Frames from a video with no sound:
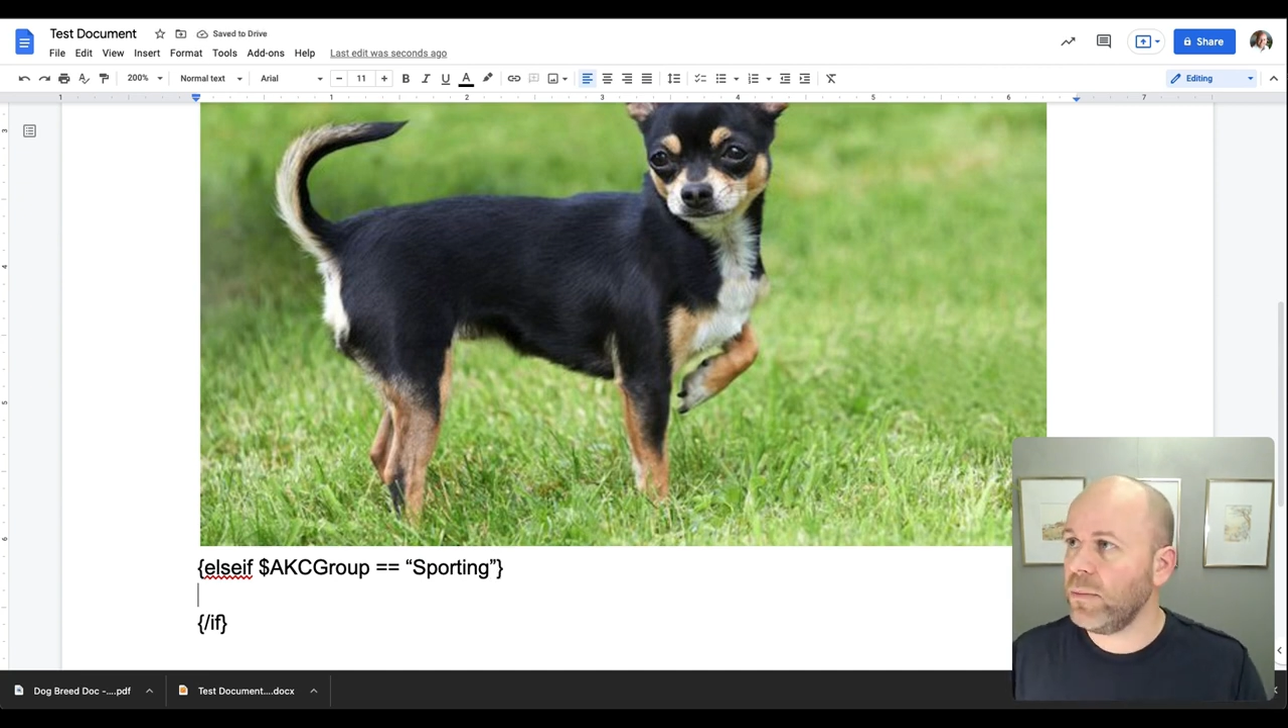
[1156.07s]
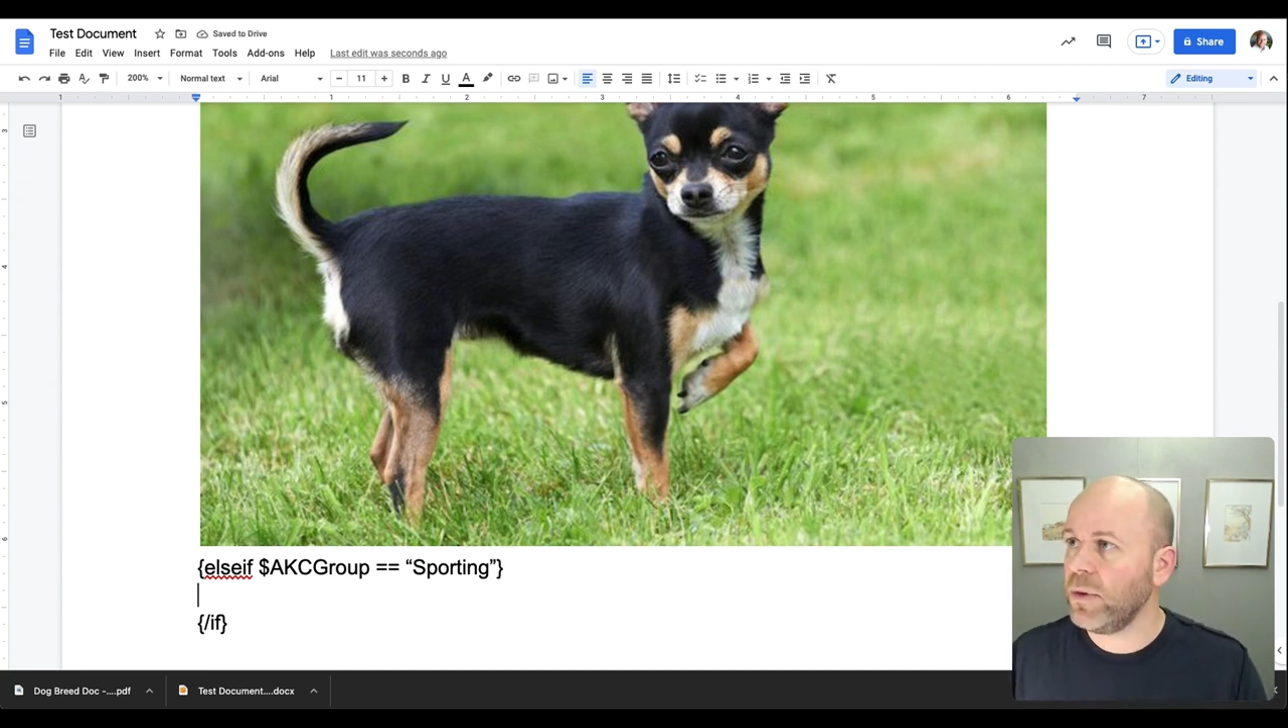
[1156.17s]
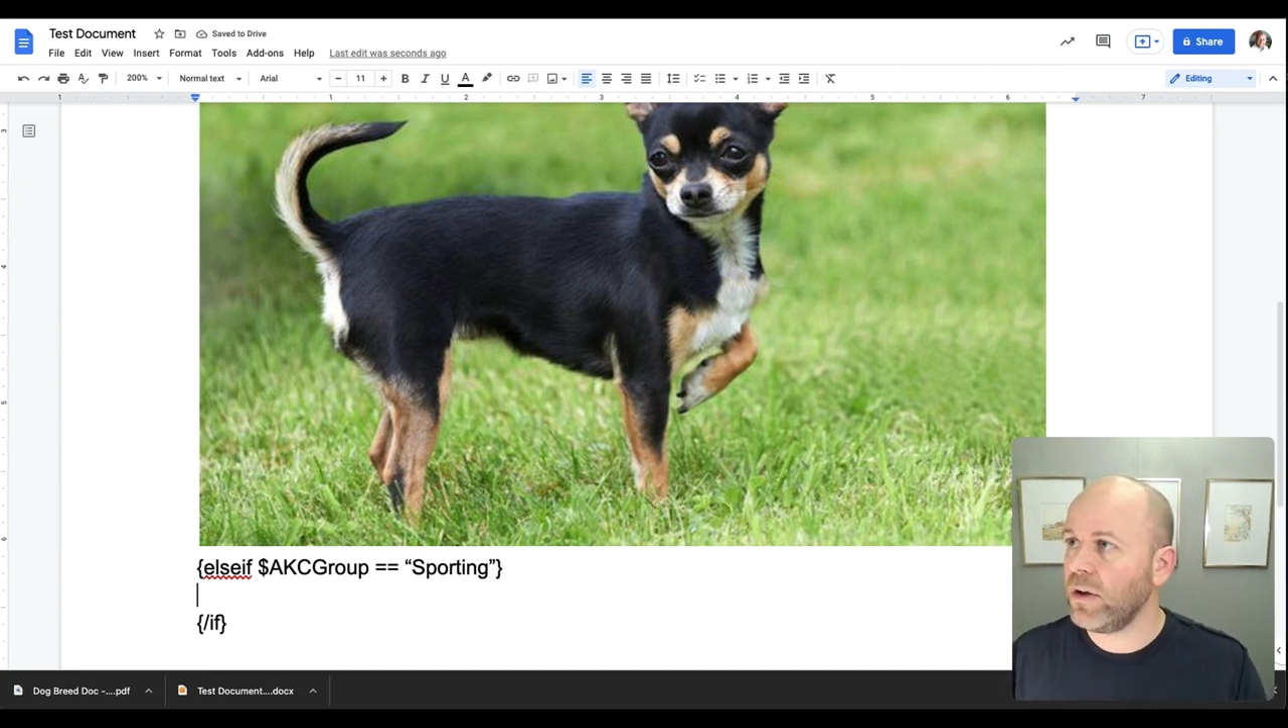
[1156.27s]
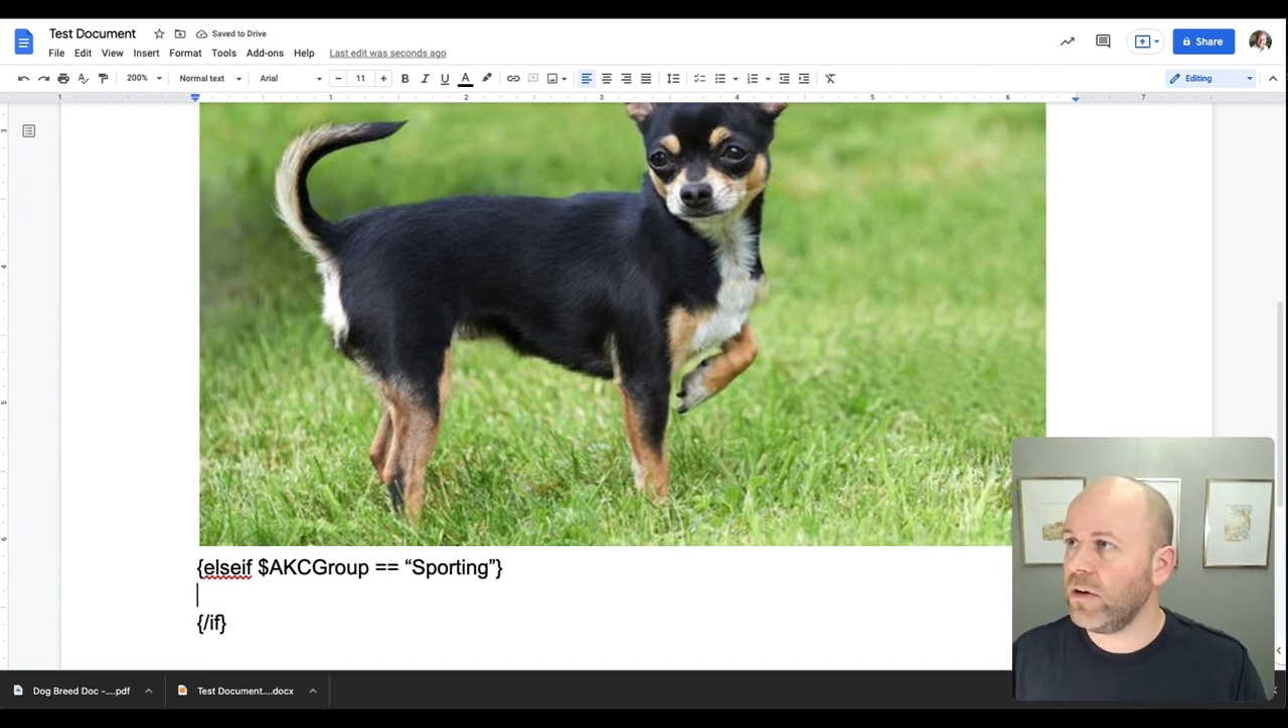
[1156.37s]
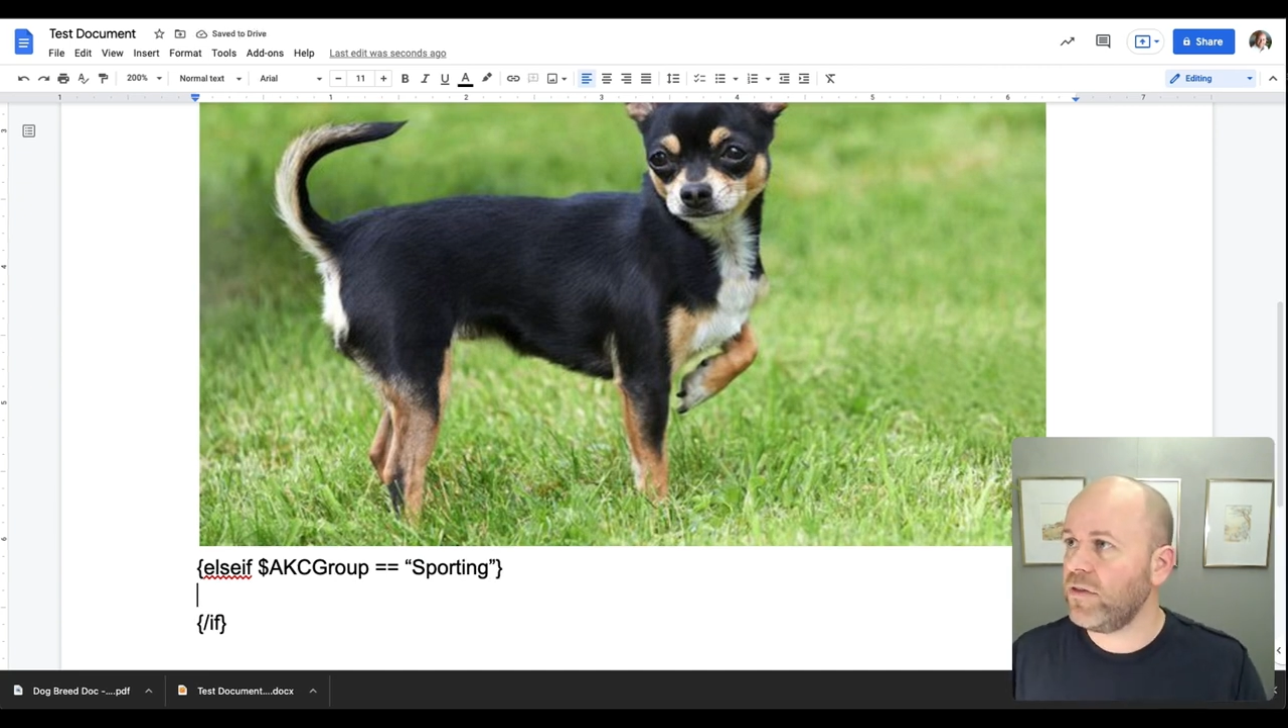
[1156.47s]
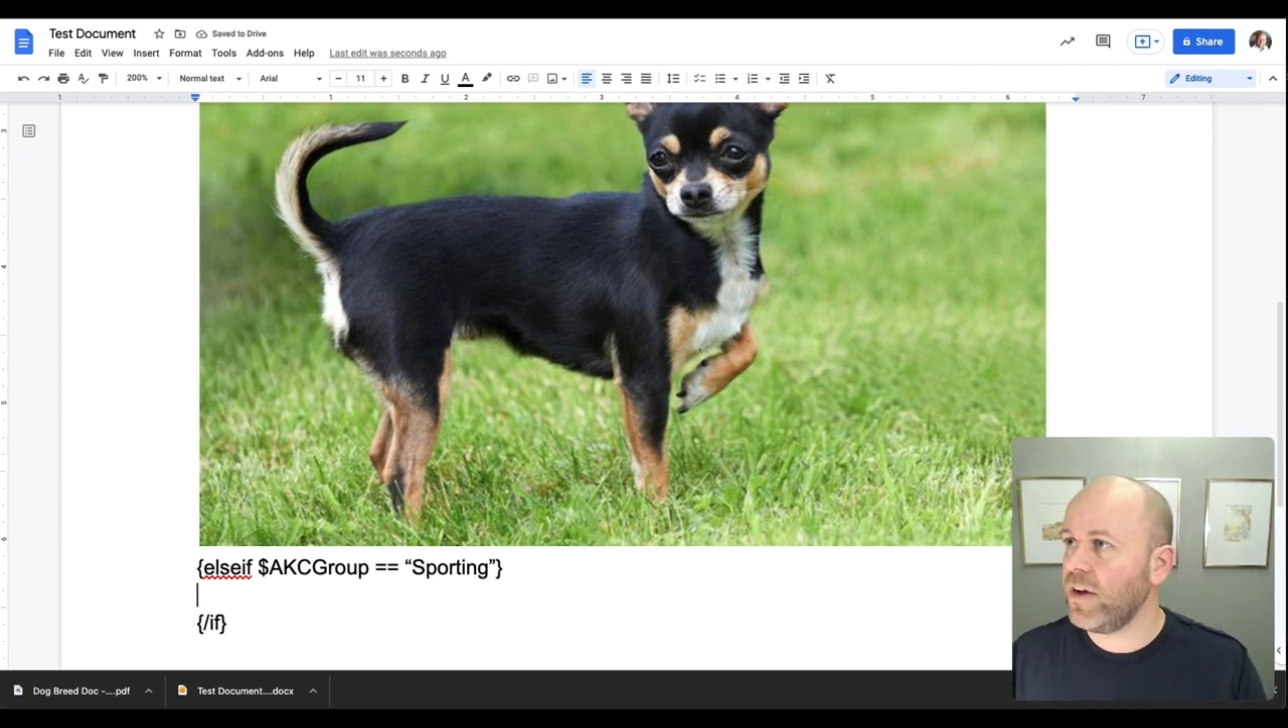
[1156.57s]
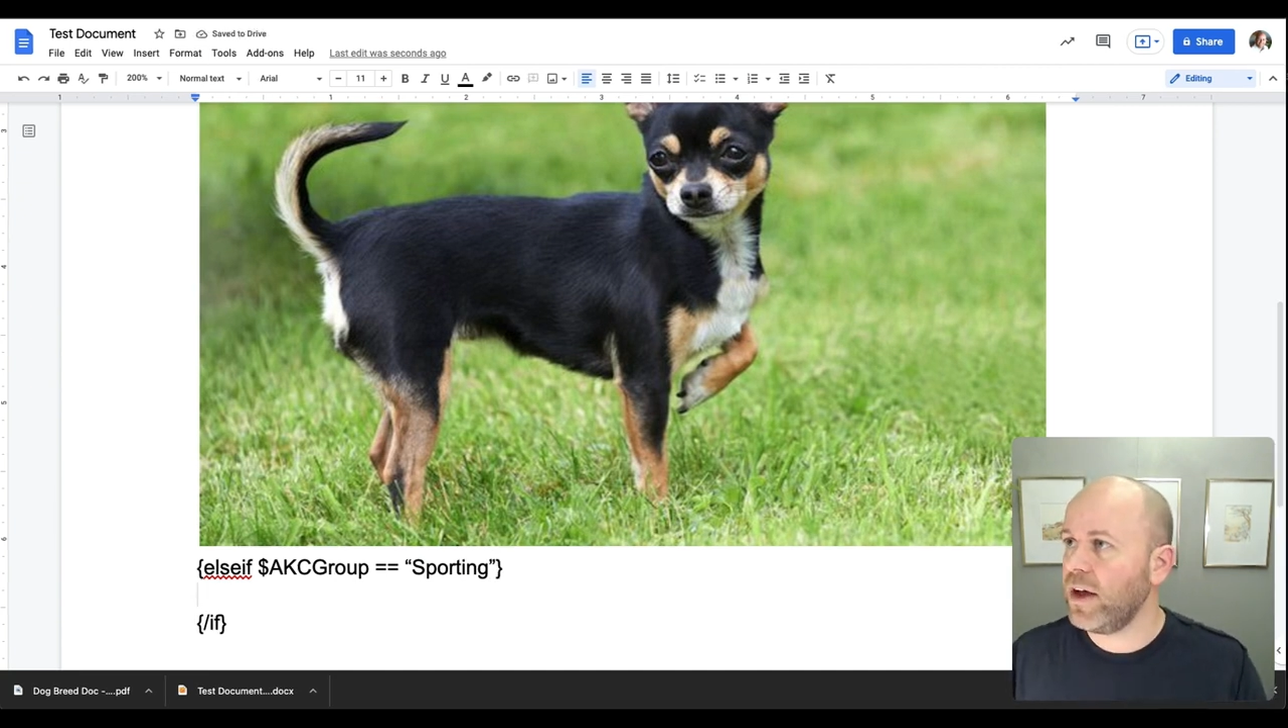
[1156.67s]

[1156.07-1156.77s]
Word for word: going to go find a